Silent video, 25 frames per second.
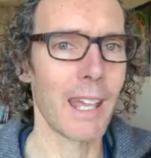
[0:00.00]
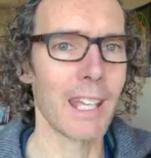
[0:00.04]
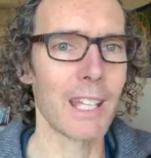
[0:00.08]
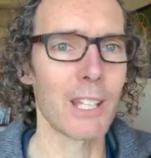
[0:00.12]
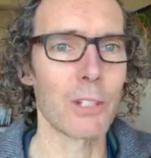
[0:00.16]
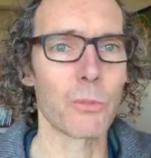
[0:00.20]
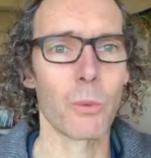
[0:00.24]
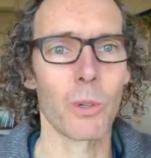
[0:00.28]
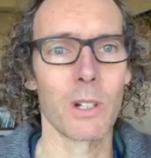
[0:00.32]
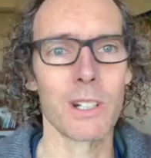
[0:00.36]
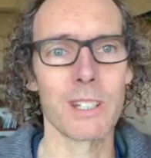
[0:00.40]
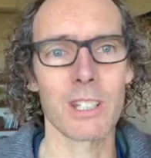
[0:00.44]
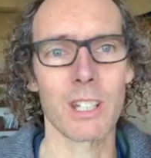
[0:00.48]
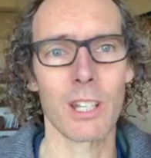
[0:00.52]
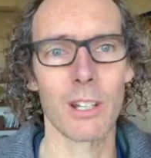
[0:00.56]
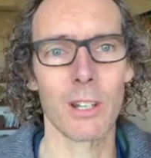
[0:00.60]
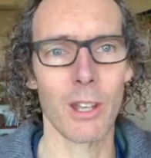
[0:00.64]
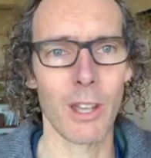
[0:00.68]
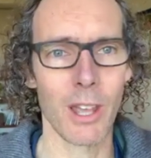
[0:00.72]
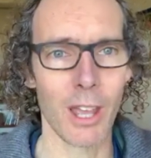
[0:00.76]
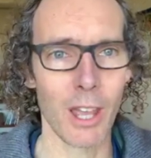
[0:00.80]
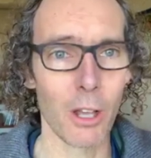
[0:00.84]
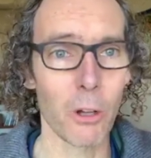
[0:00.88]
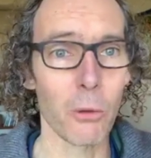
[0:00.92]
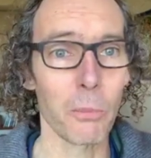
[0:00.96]
is what is going to
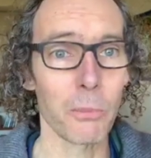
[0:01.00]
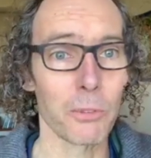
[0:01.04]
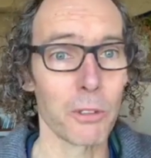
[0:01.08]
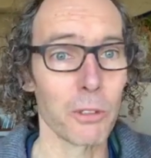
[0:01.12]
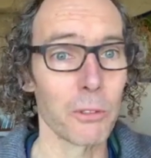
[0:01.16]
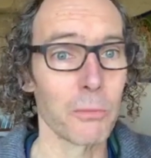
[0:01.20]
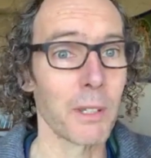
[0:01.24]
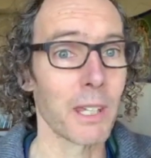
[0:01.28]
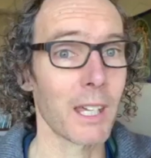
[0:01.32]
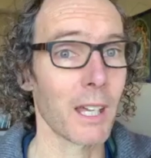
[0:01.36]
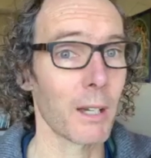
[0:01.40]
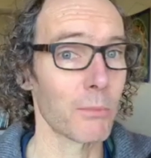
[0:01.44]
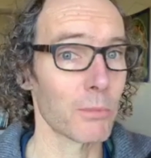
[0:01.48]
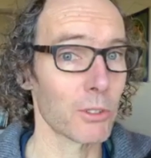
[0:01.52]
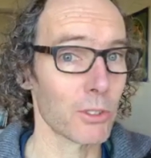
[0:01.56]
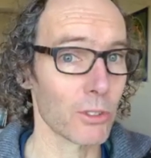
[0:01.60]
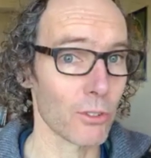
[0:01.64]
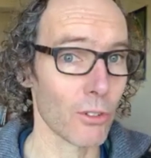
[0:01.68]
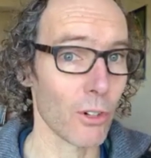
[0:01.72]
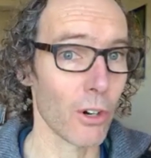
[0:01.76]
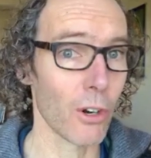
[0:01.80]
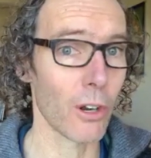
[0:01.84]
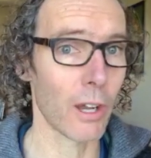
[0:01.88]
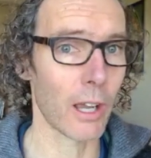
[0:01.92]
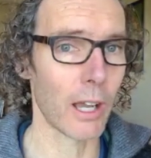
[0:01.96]
help you become
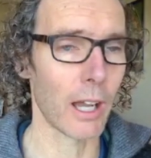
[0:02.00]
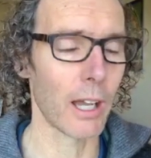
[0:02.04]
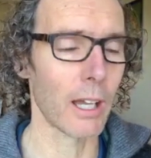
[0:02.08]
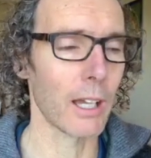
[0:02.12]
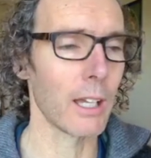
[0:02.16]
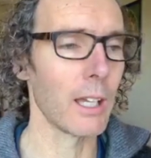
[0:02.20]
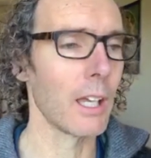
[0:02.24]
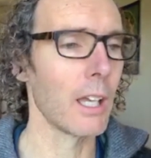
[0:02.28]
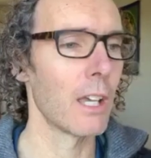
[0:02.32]
stronger.